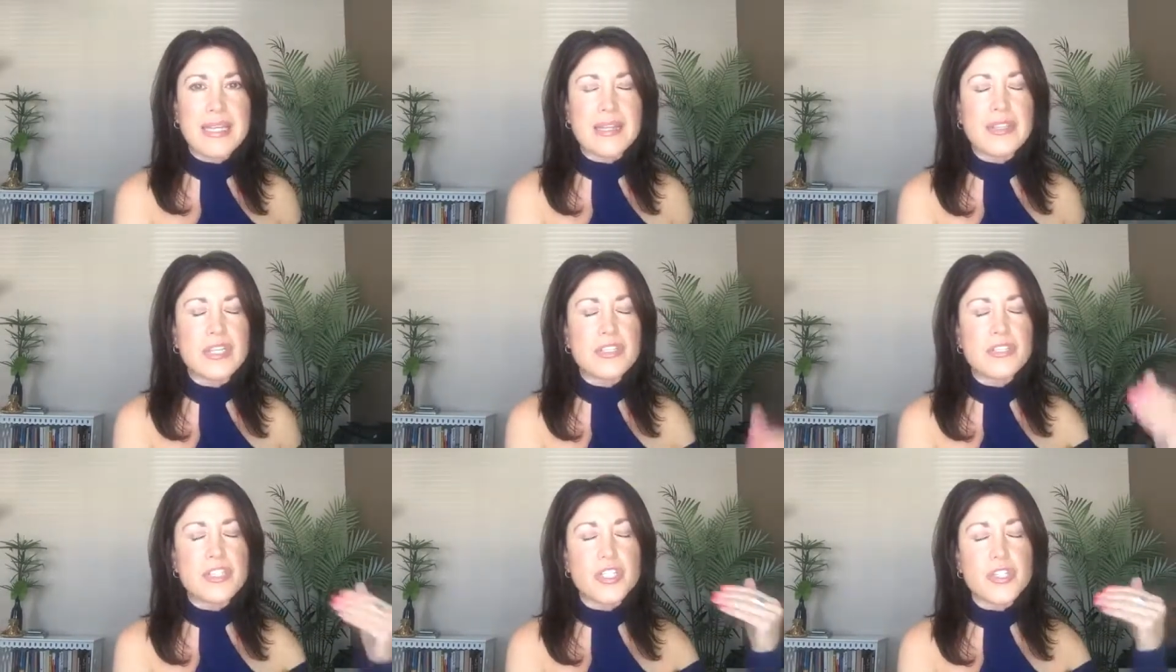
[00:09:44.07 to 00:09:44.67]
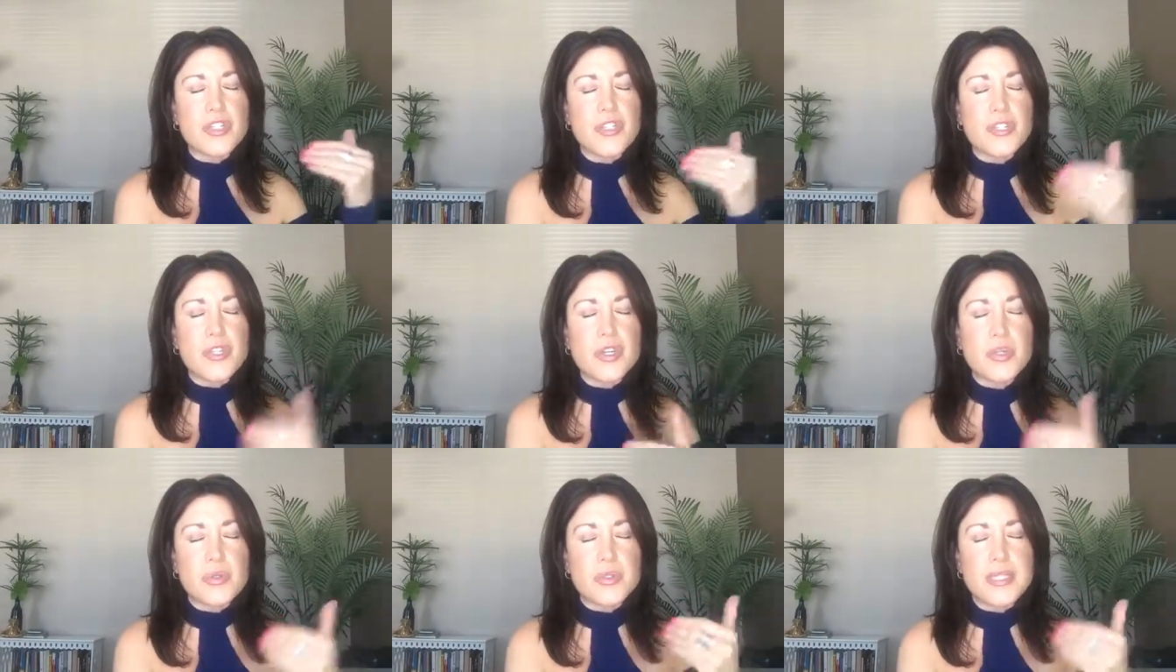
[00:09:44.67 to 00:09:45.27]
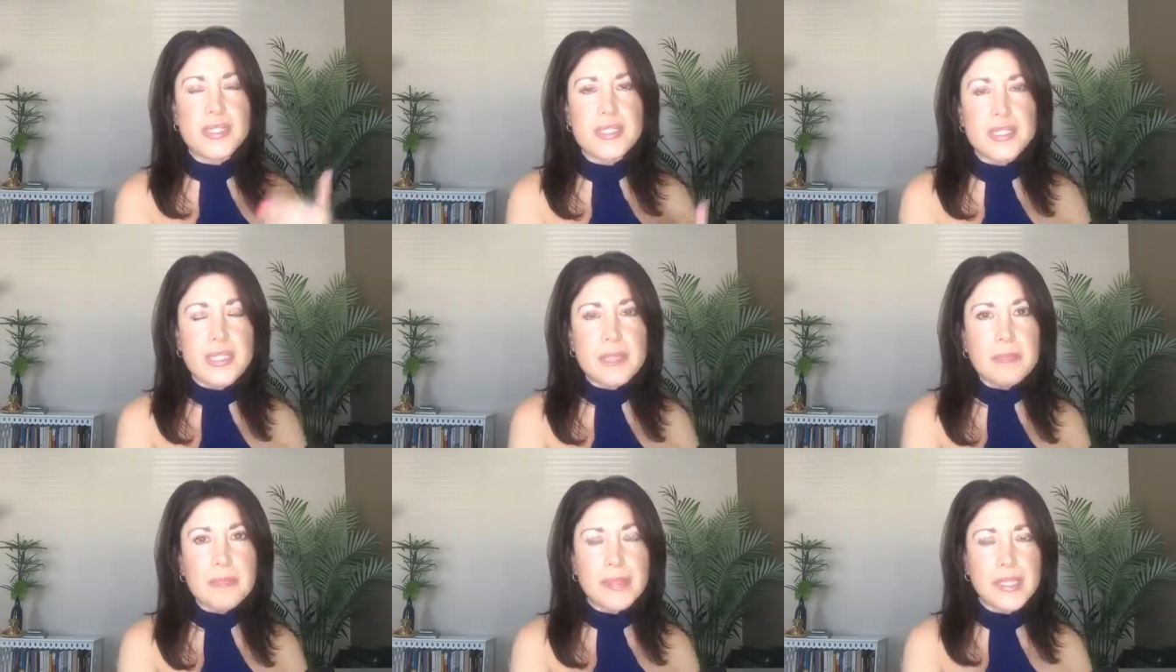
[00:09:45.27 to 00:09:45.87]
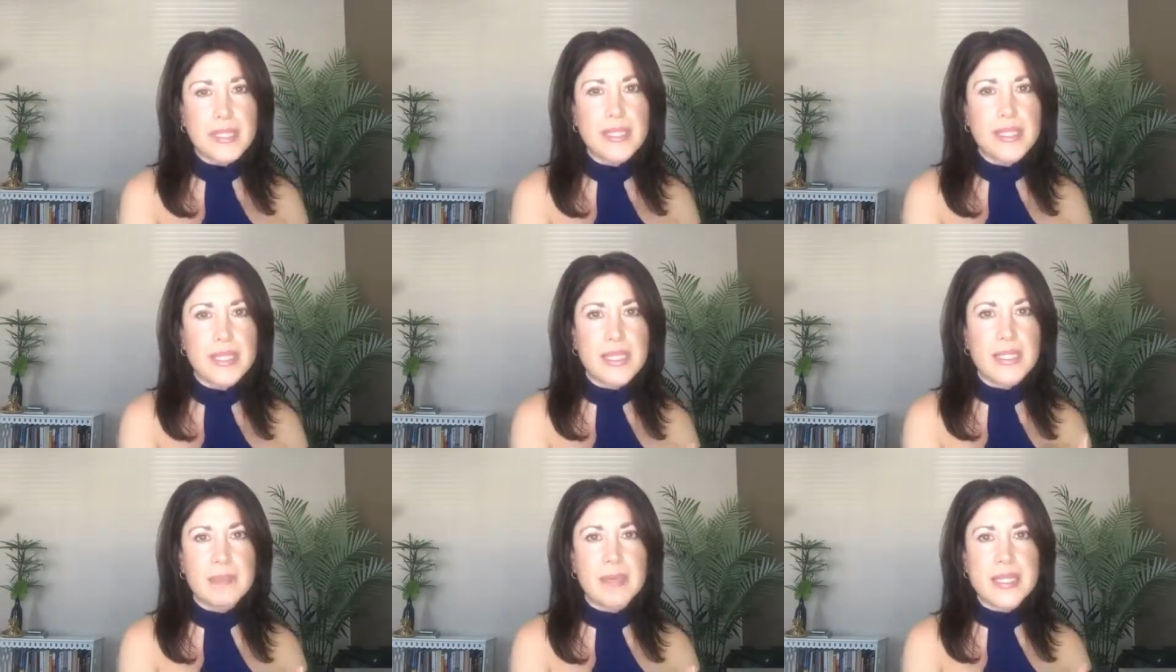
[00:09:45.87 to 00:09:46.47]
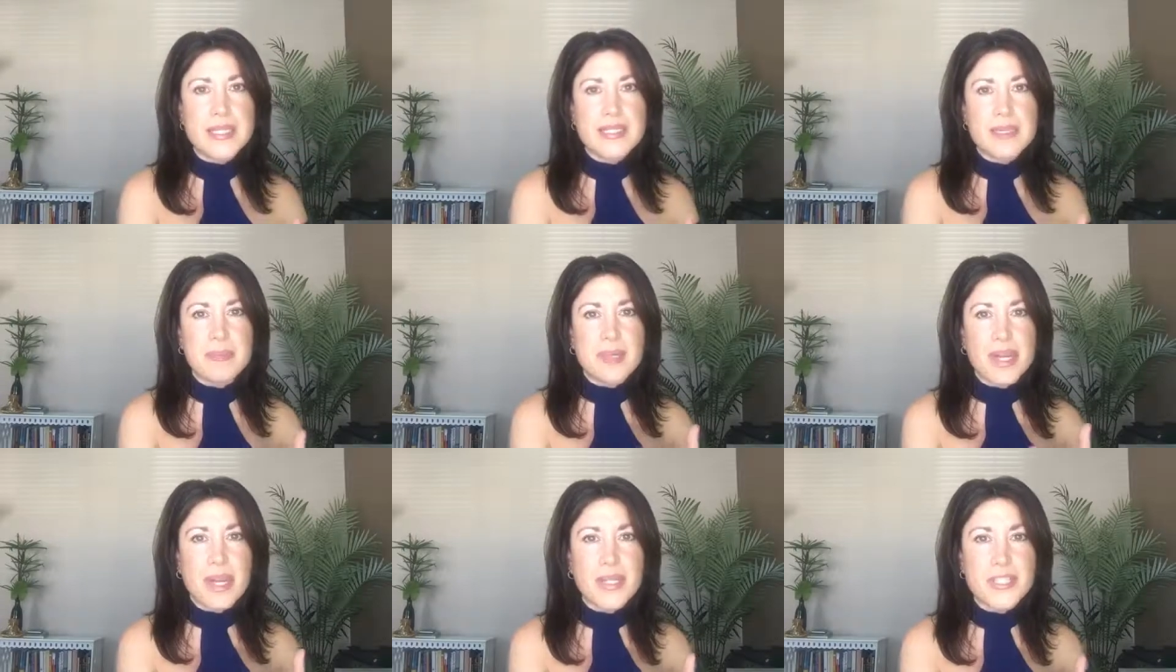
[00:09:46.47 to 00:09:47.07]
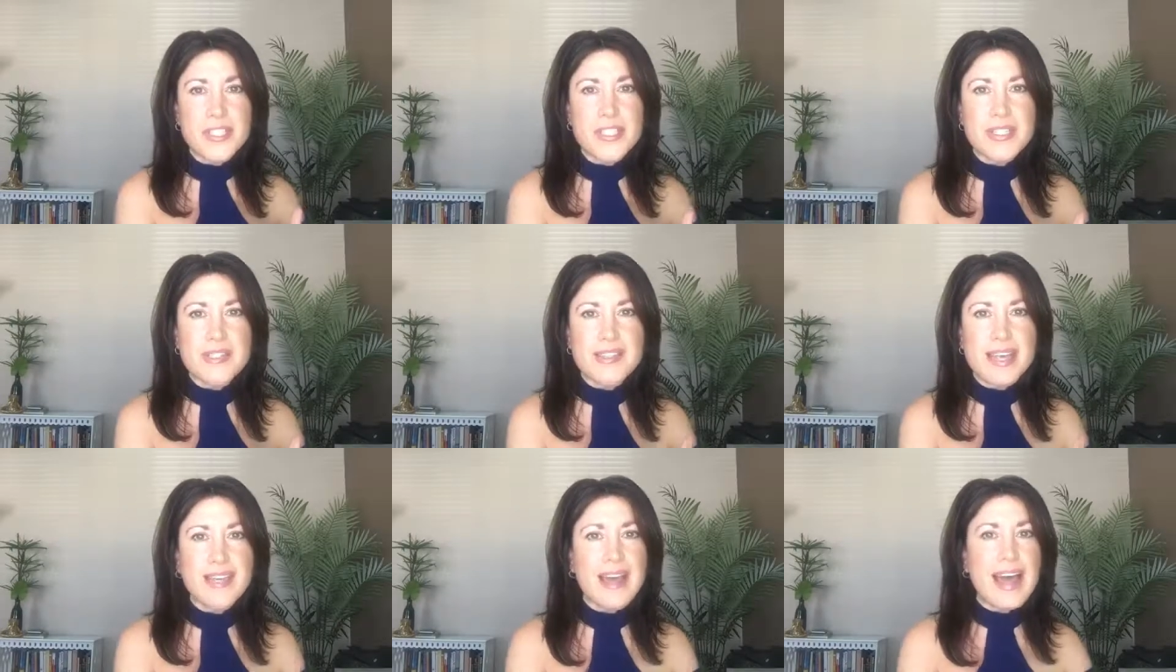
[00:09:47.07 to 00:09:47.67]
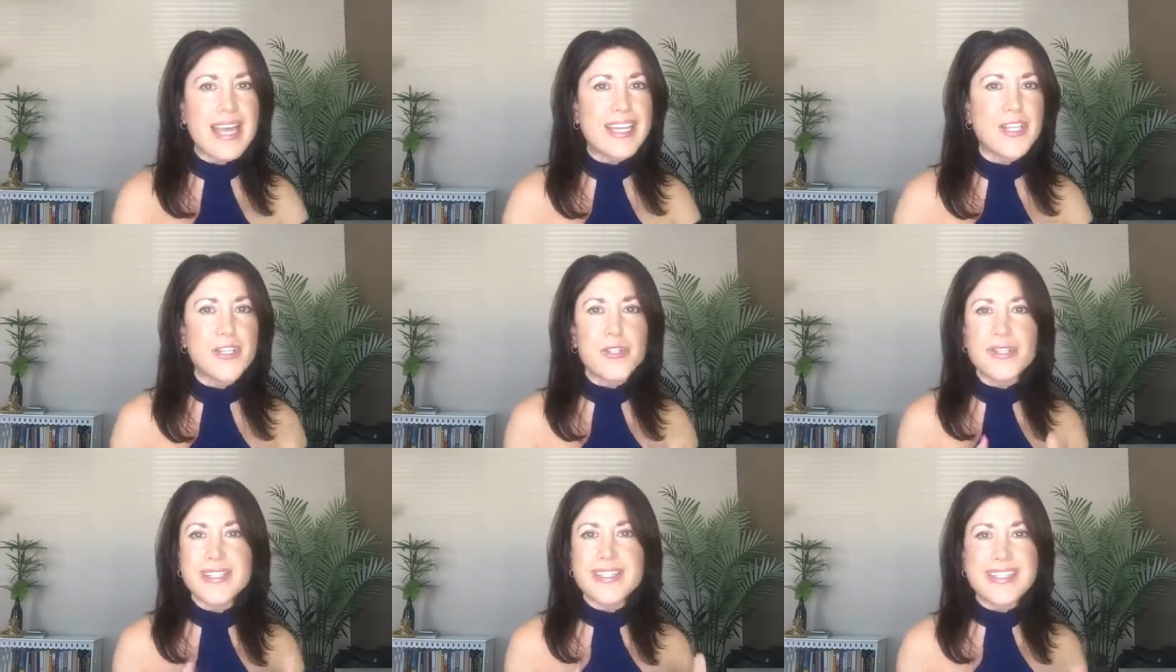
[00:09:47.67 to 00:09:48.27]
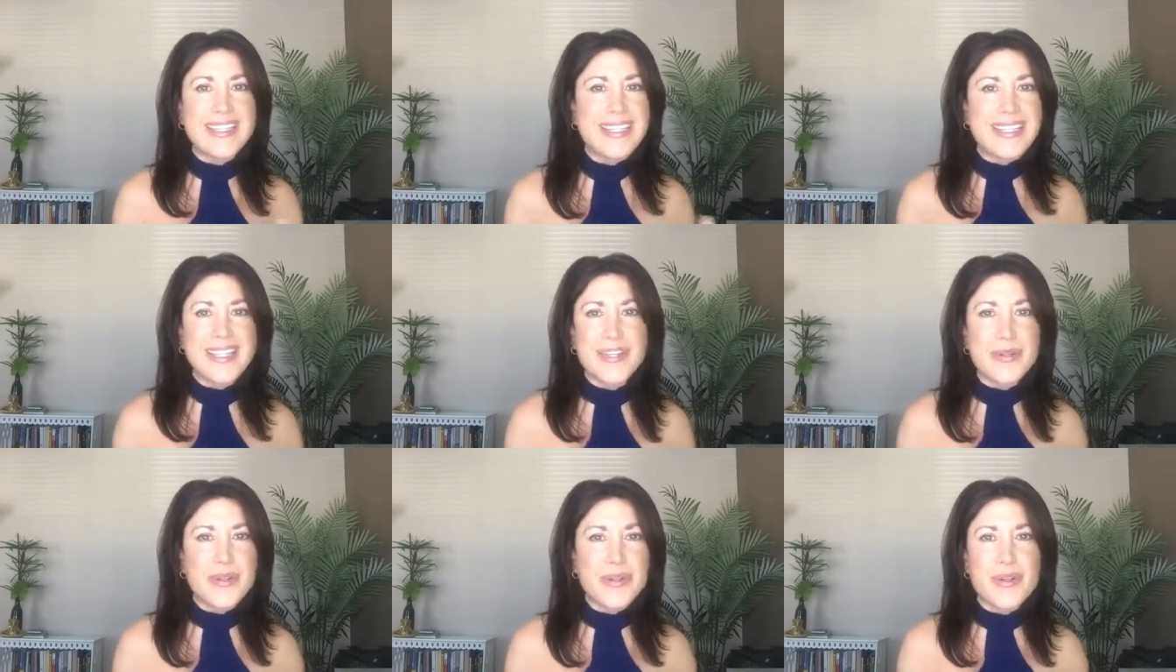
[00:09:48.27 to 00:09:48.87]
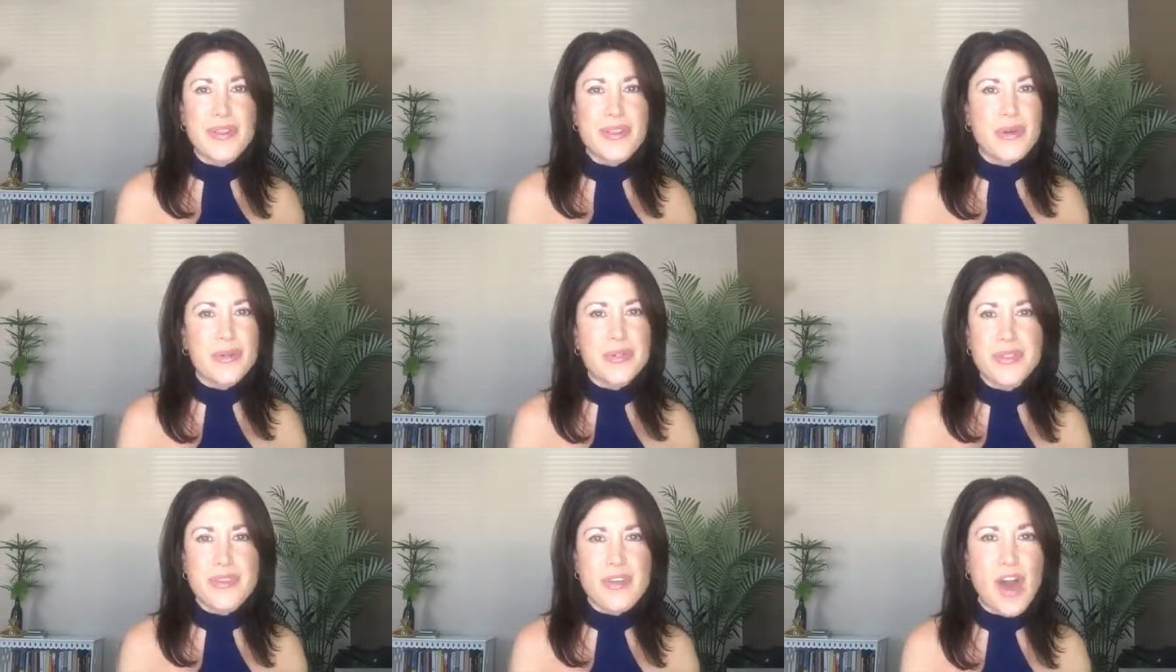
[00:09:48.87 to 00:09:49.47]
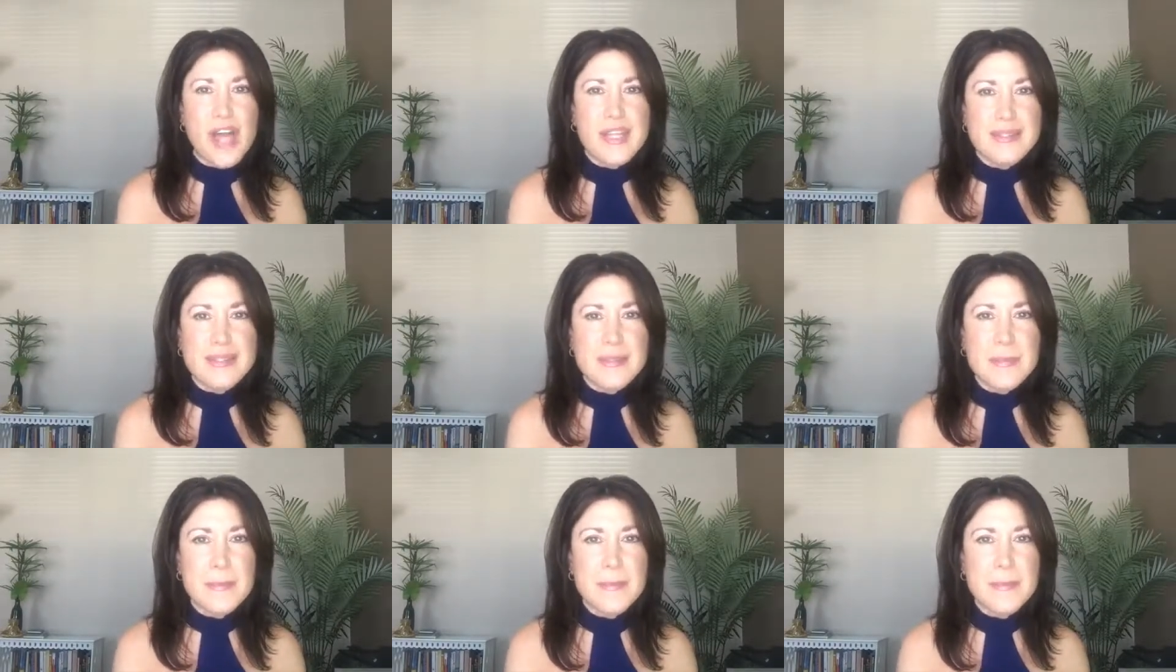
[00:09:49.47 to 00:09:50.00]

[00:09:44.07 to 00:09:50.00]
and they're just so deep in my subconscious that I couldn't hear those thoughts.